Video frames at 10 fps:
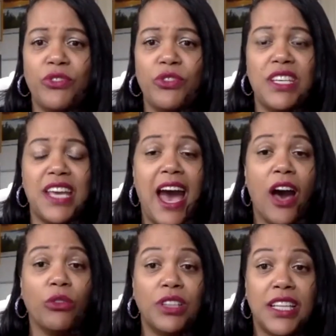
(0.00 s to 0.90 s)
You need
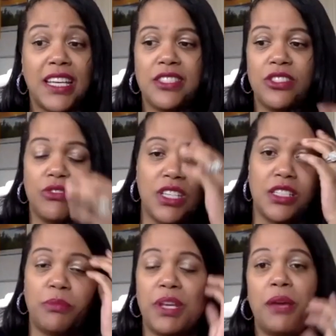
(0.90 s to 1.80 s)
outlets. You need
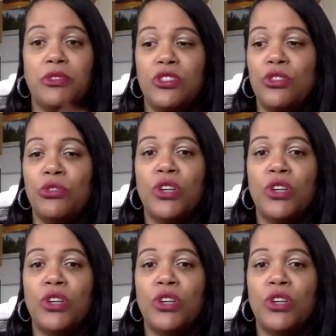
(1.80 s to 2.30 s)
to be able to